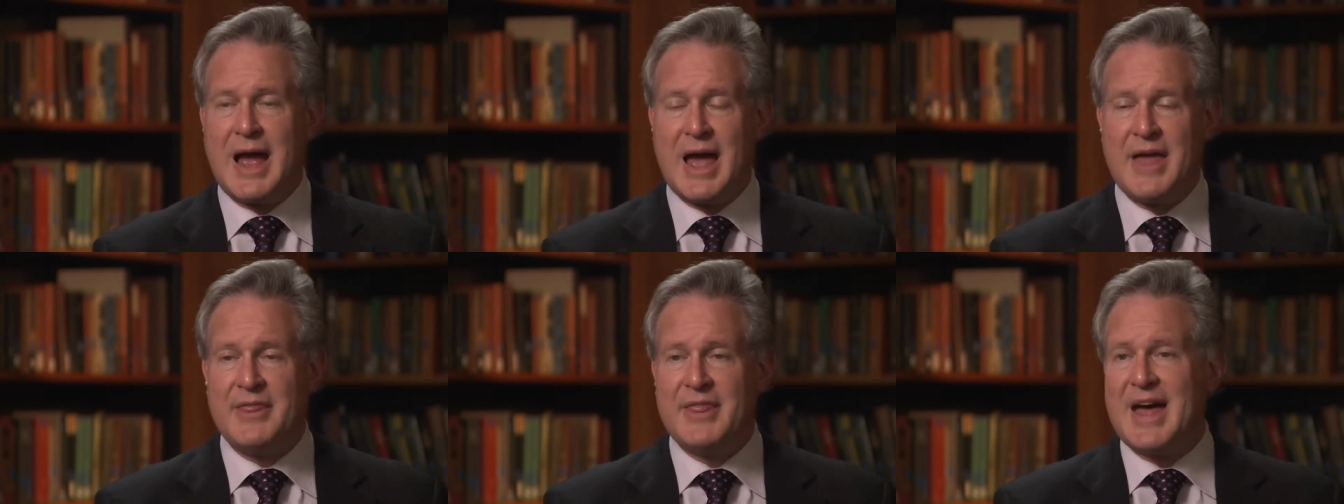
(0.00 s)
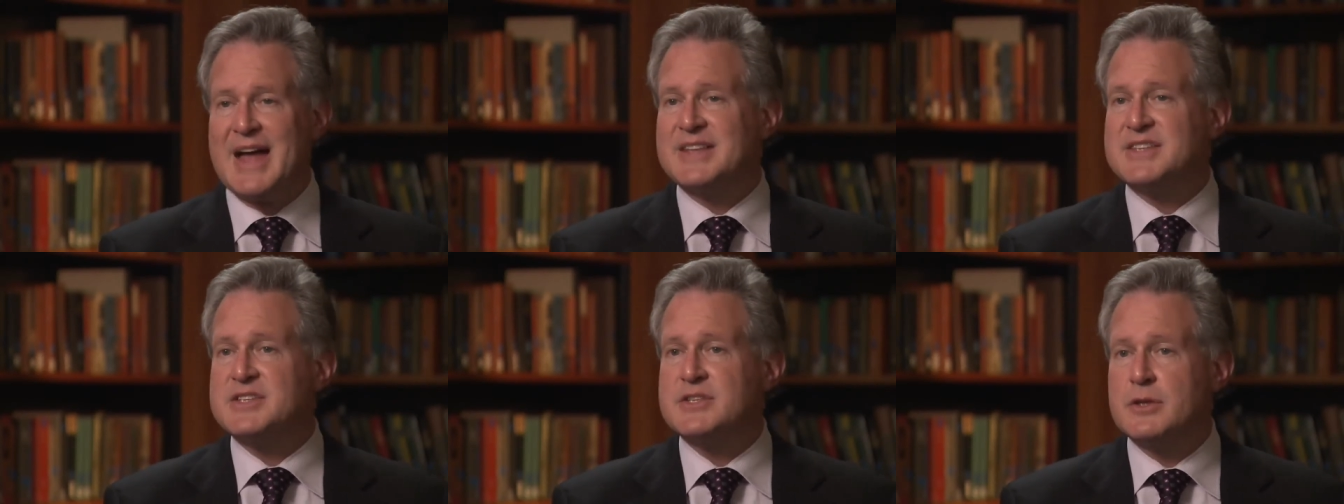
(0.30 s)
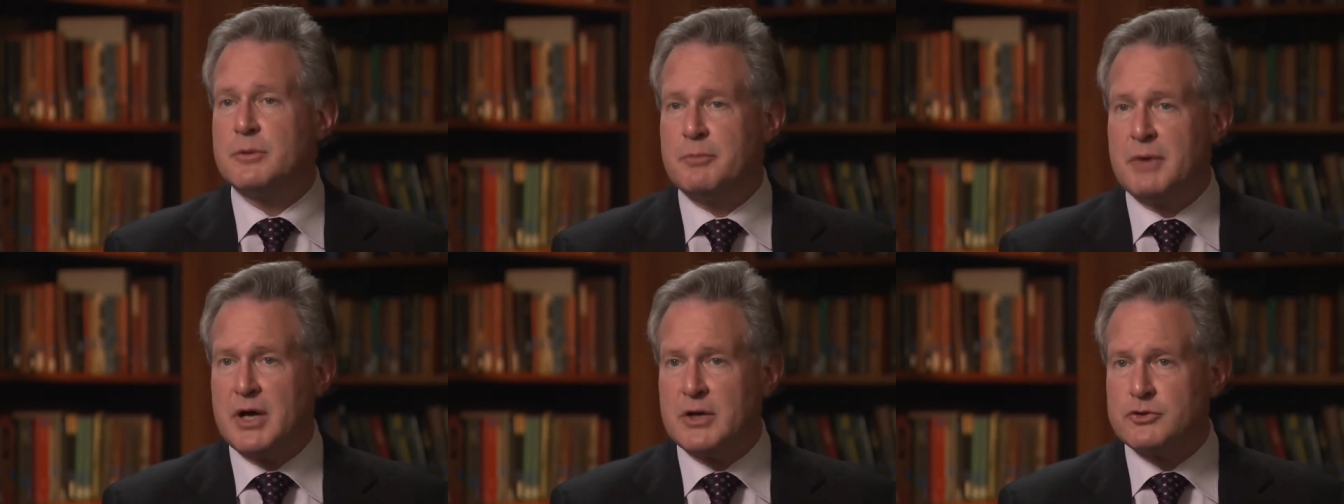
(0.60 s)
and that's
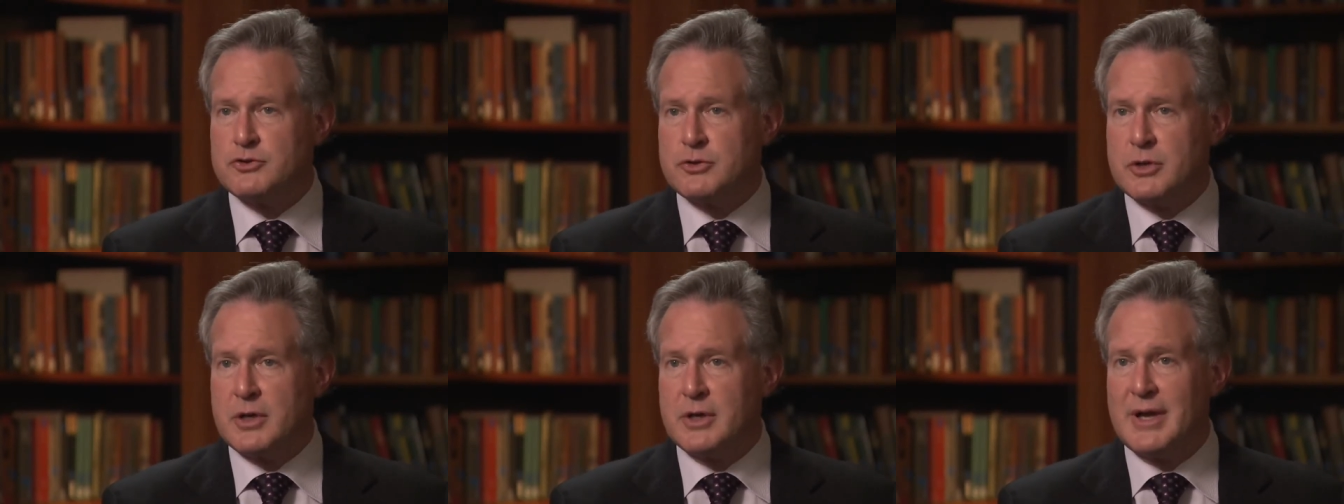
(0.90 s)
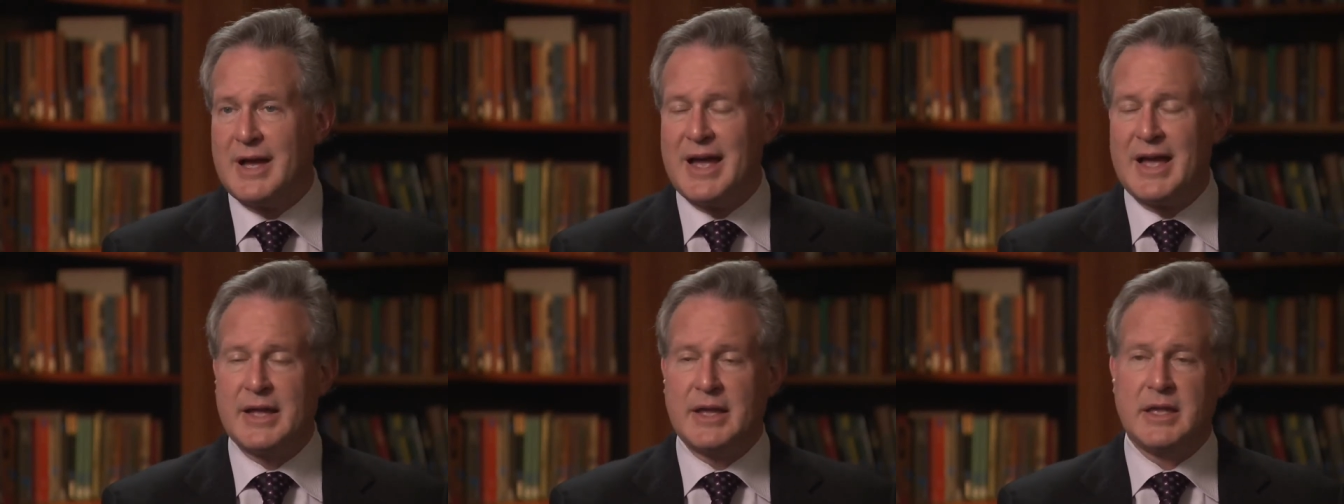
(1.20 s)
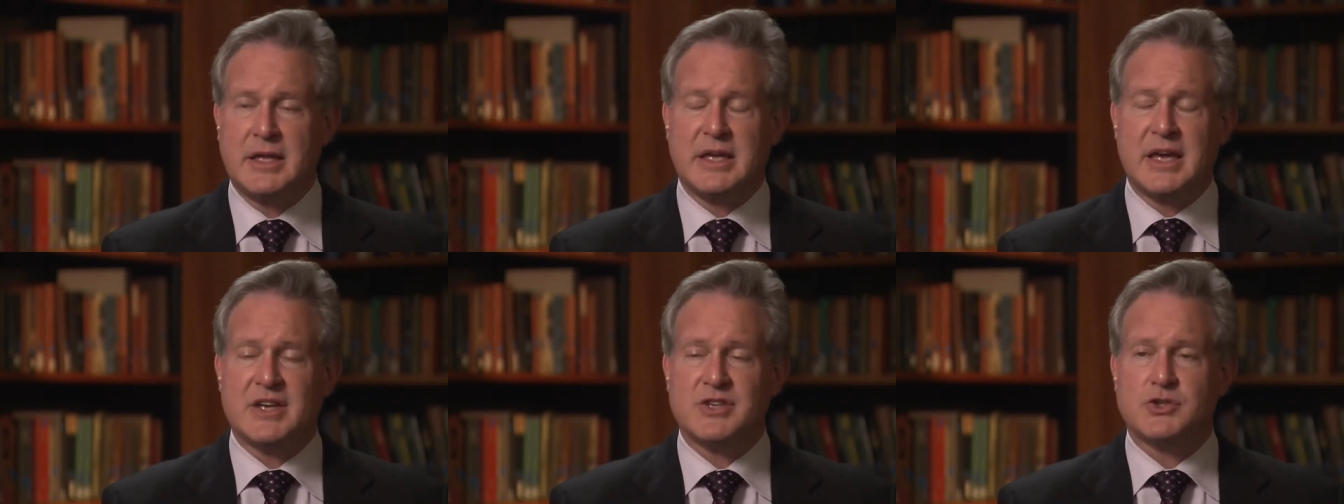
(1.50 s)
the mantra,
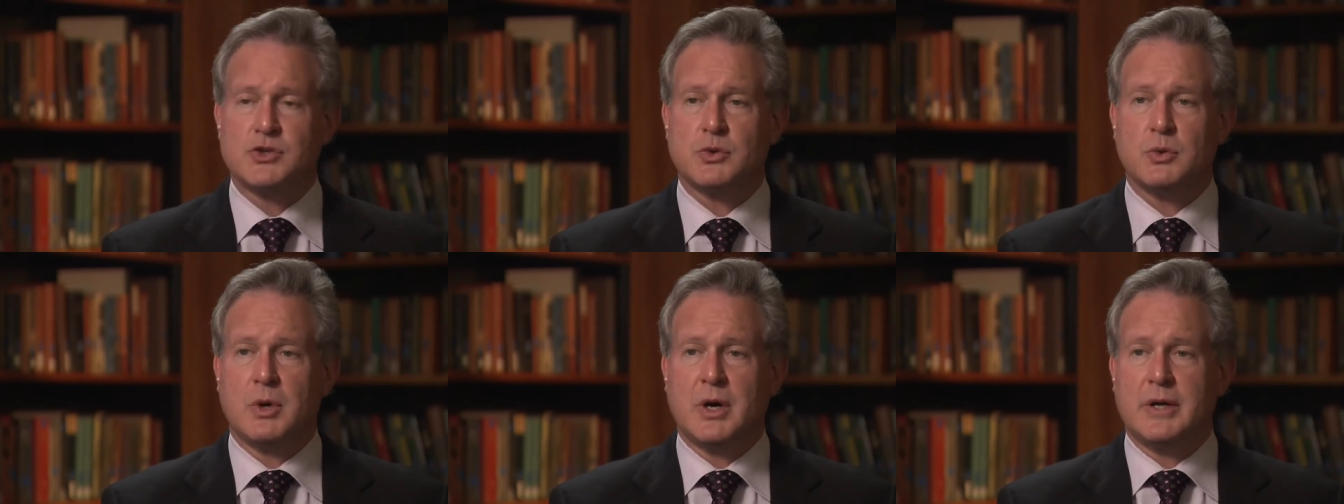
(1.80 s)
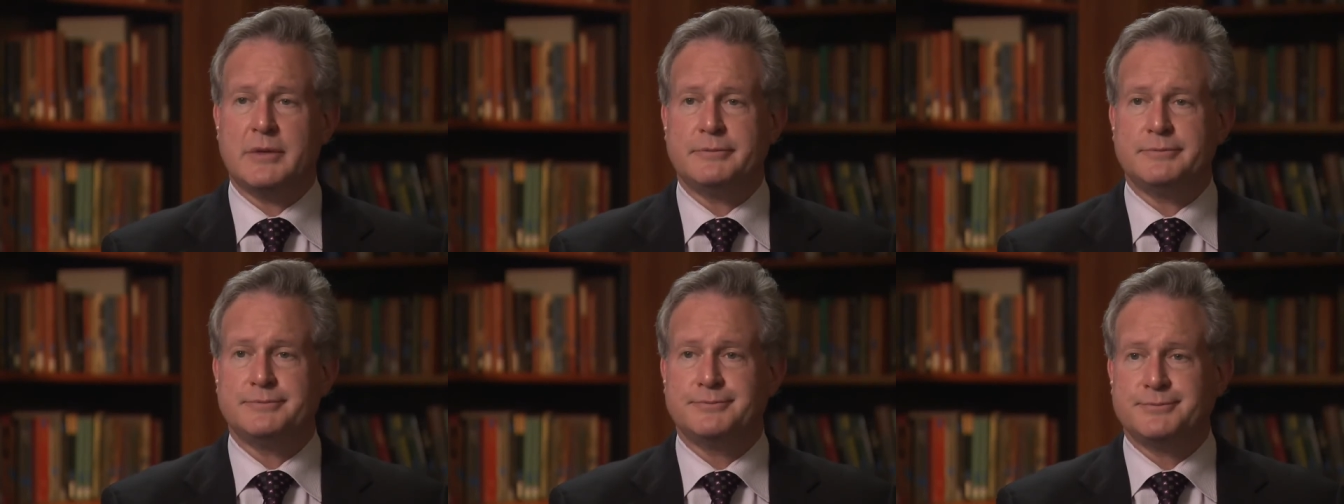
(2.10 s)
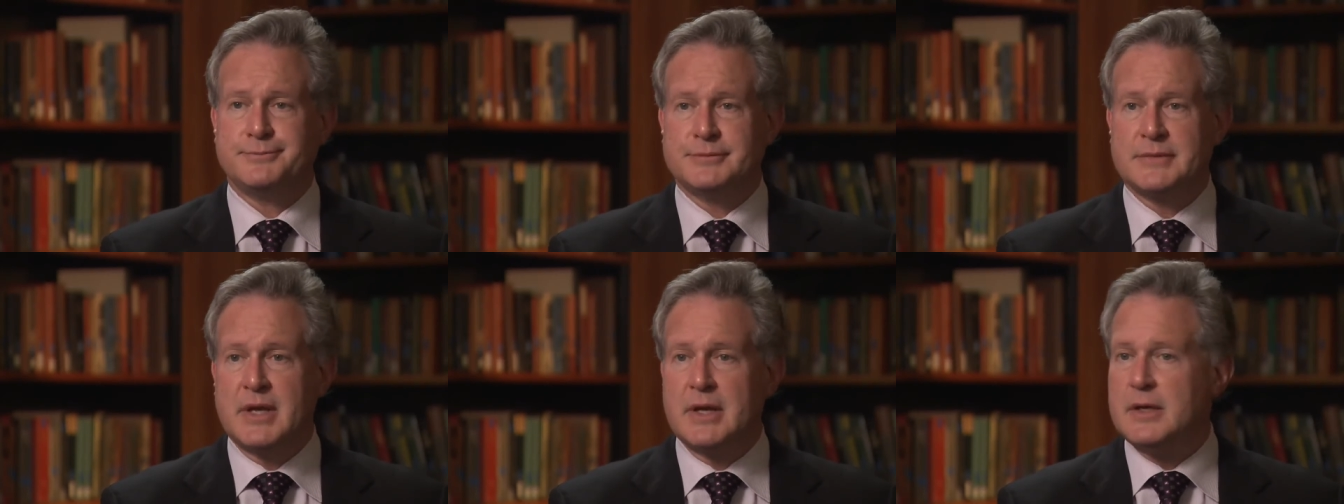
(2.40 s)
and guess what?
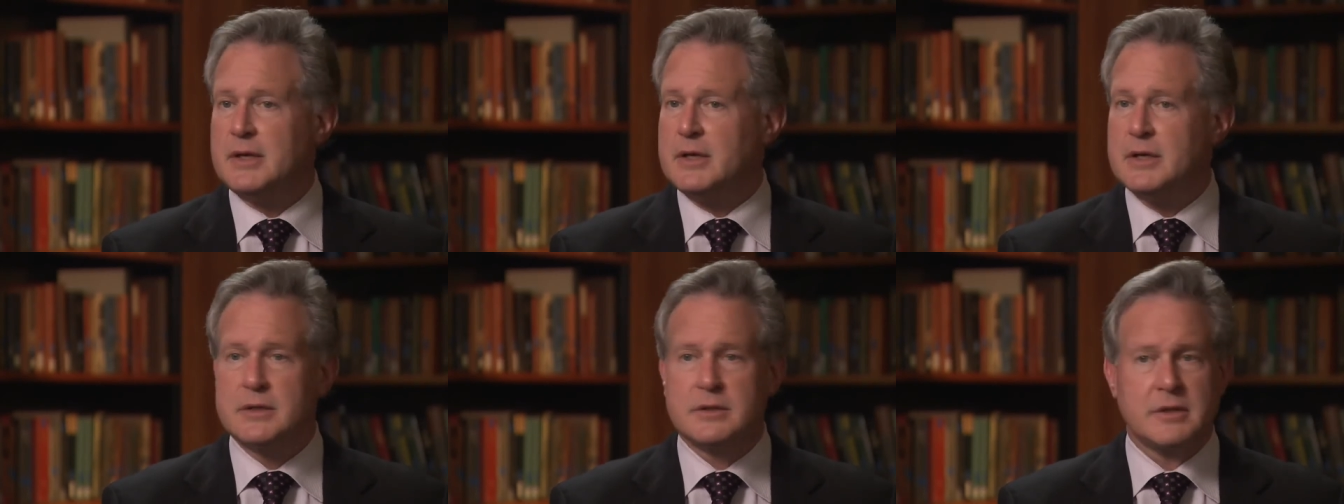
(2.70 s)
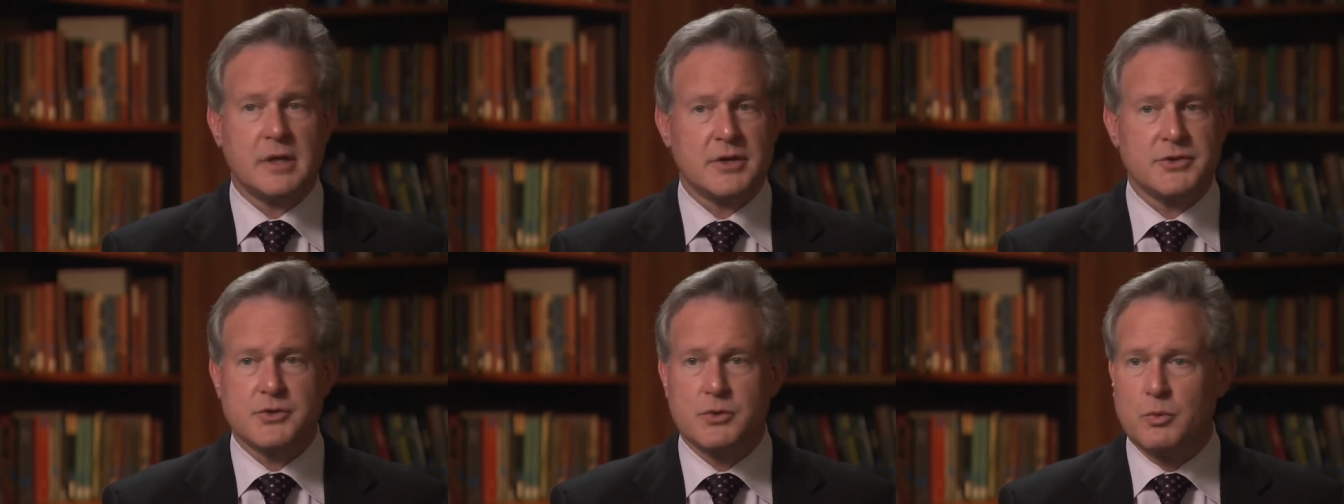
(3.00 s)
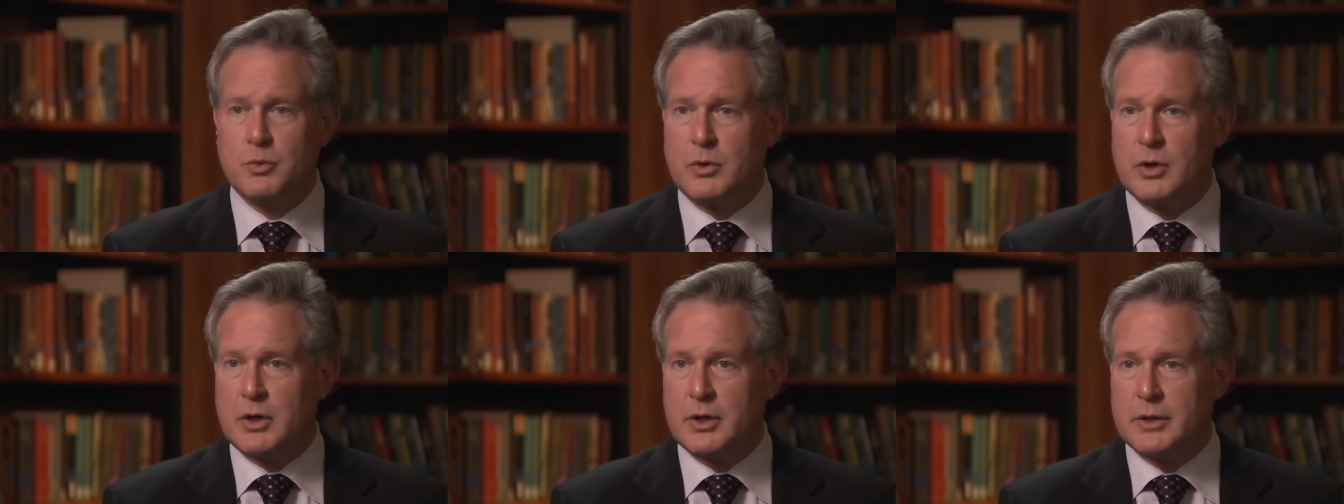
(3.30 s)
It
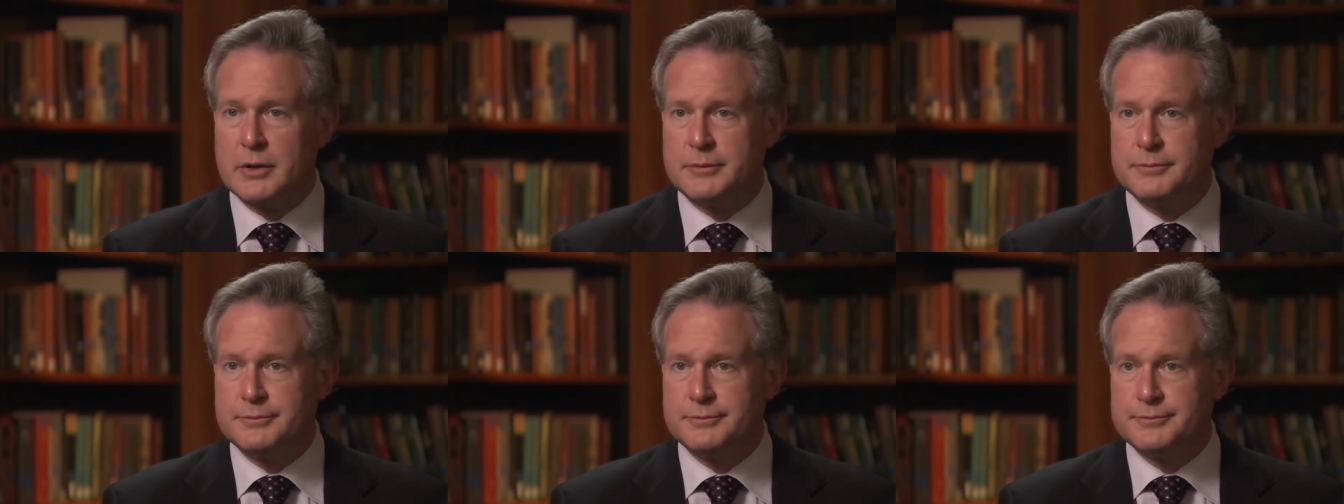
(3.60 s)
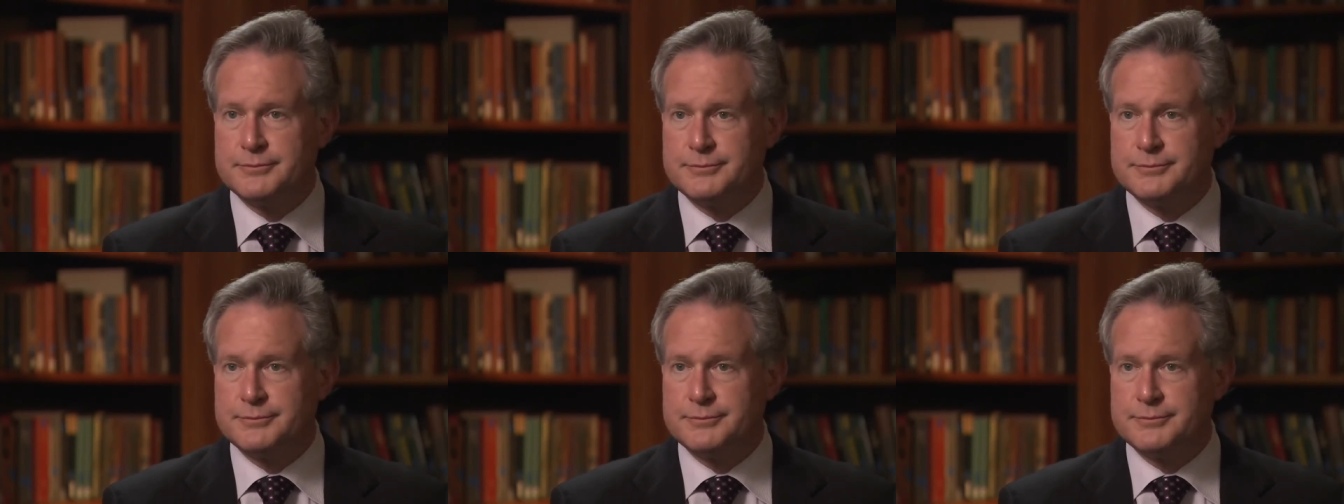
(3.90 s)
doesn't work.